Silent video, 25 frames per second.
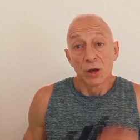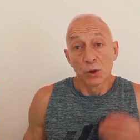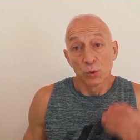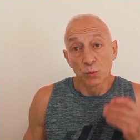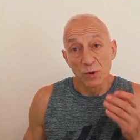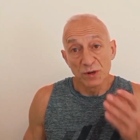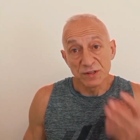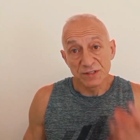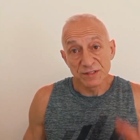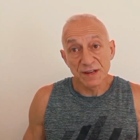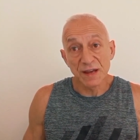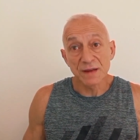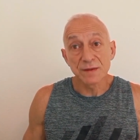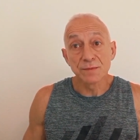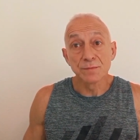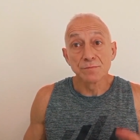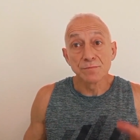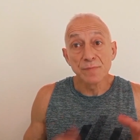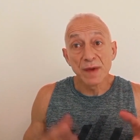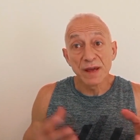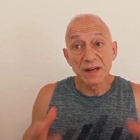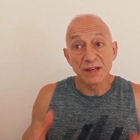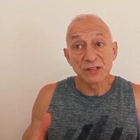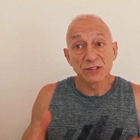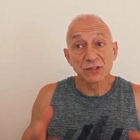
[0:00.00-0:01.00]
Quercetin
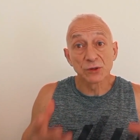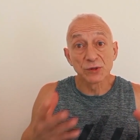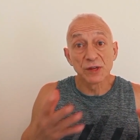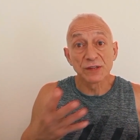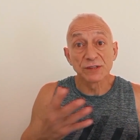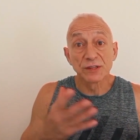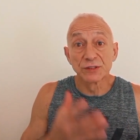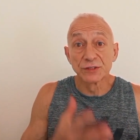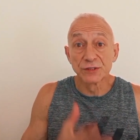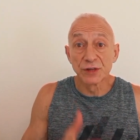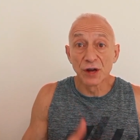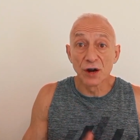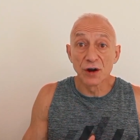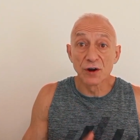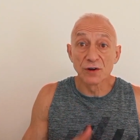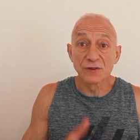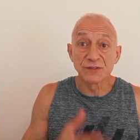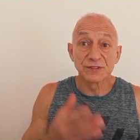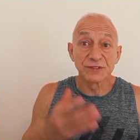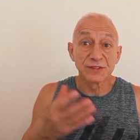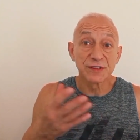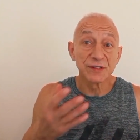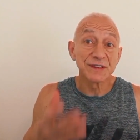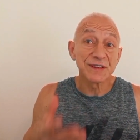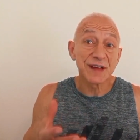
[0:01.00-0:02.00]
made it so that the
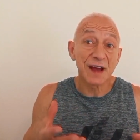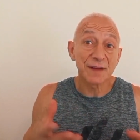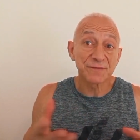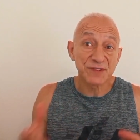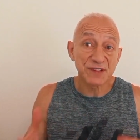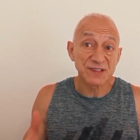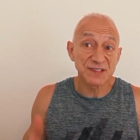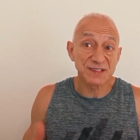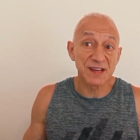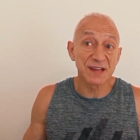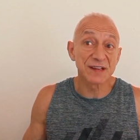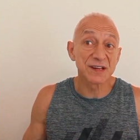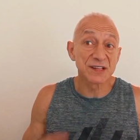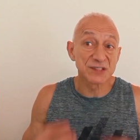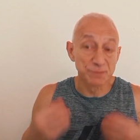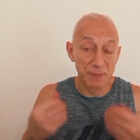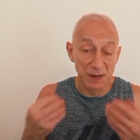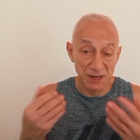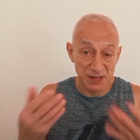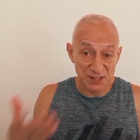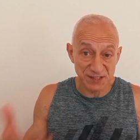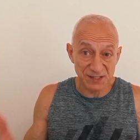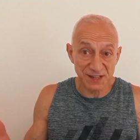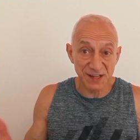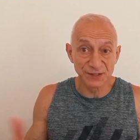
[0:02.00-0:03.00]
nerves didn't have to send as
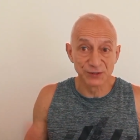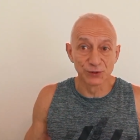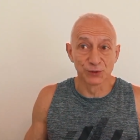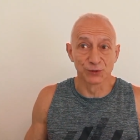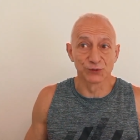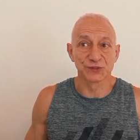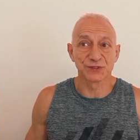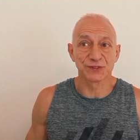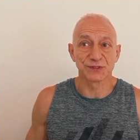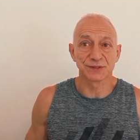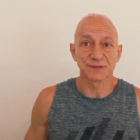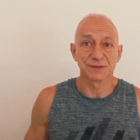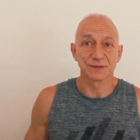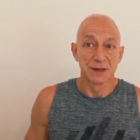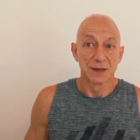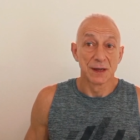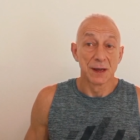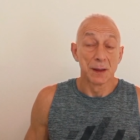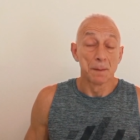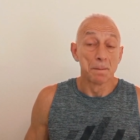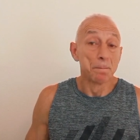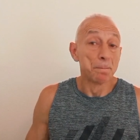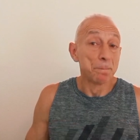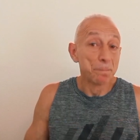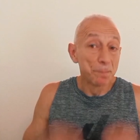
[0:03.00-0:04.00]
many signals,
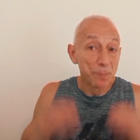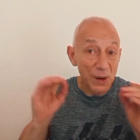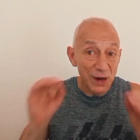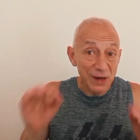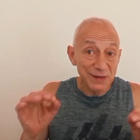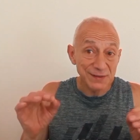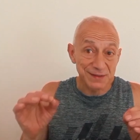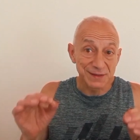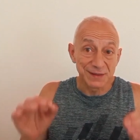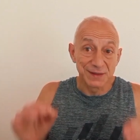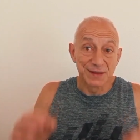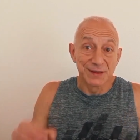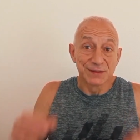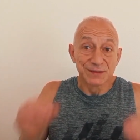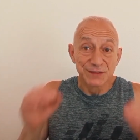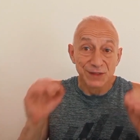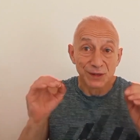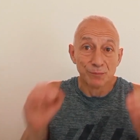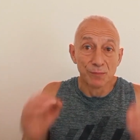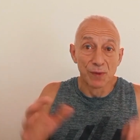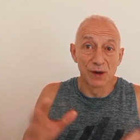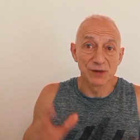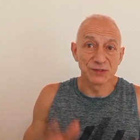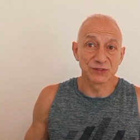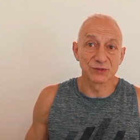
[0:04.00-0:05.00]
but the
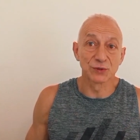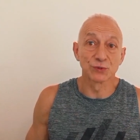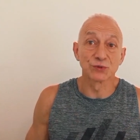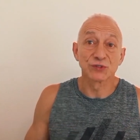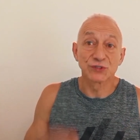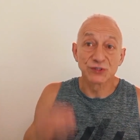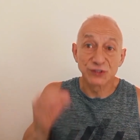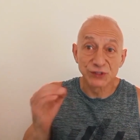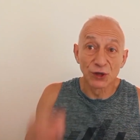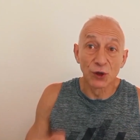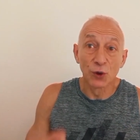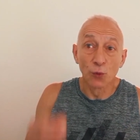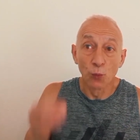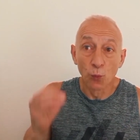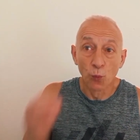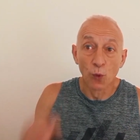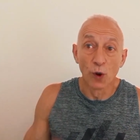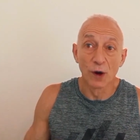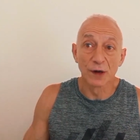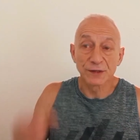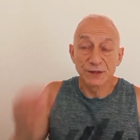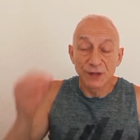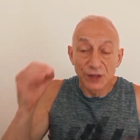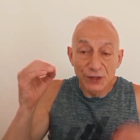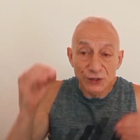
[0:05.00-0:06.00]
muscles still
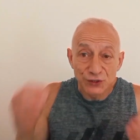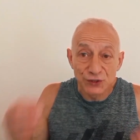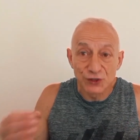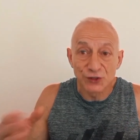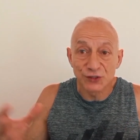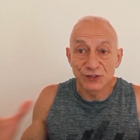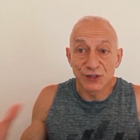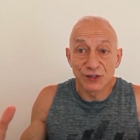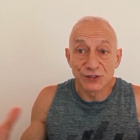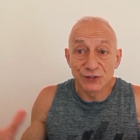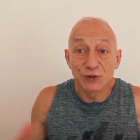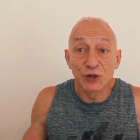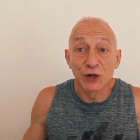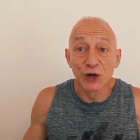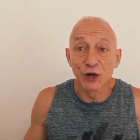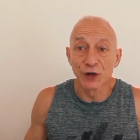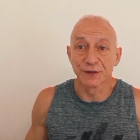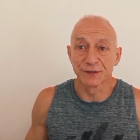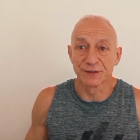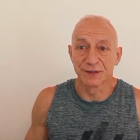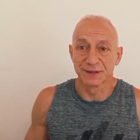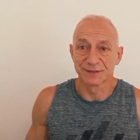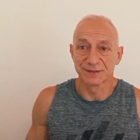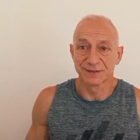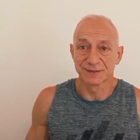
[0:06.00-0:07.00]
worked just as
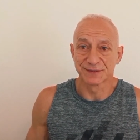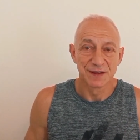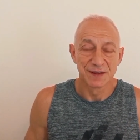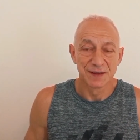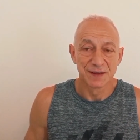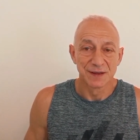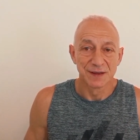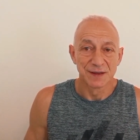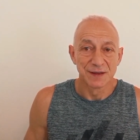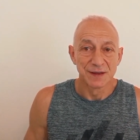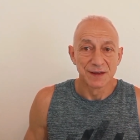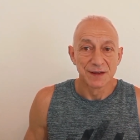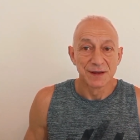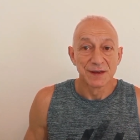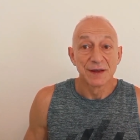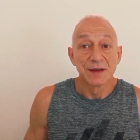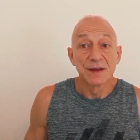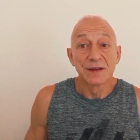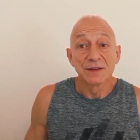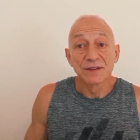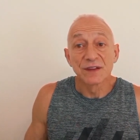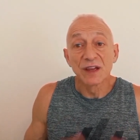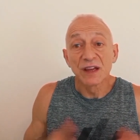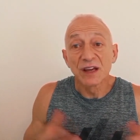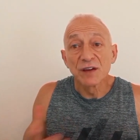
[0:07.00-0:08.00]
good.
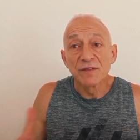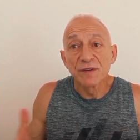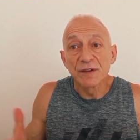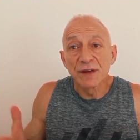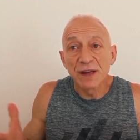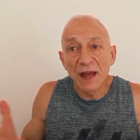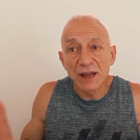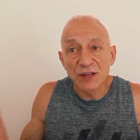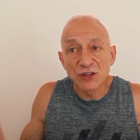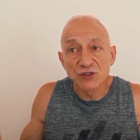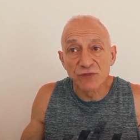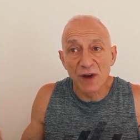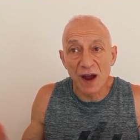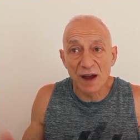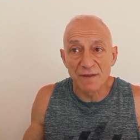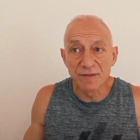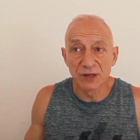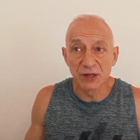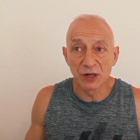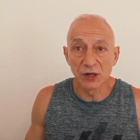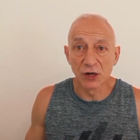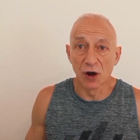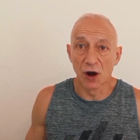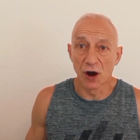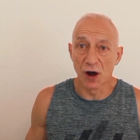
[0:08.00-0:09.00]
Think of it like driving
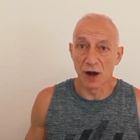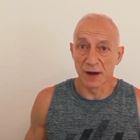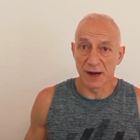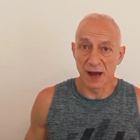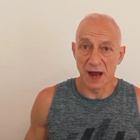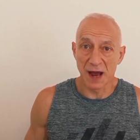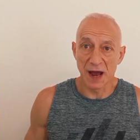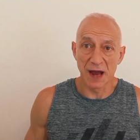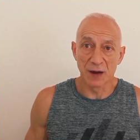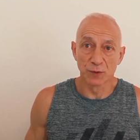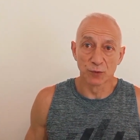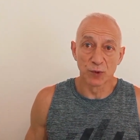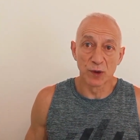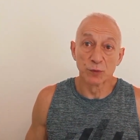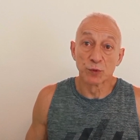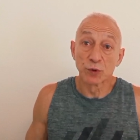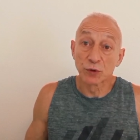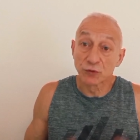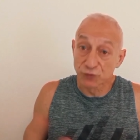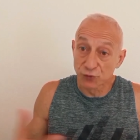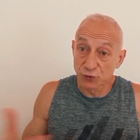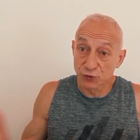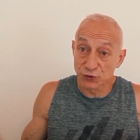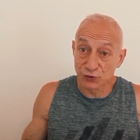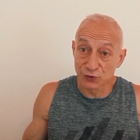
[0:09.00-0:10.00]
a car on a highway
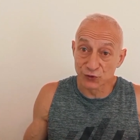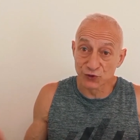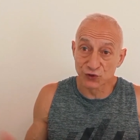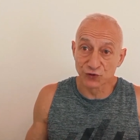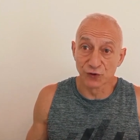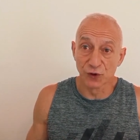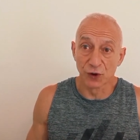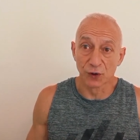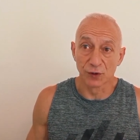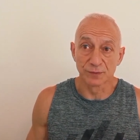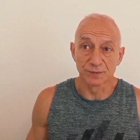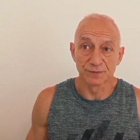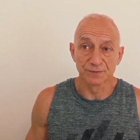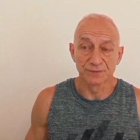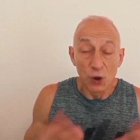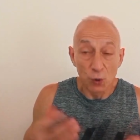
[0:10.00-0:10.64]
with cruise control.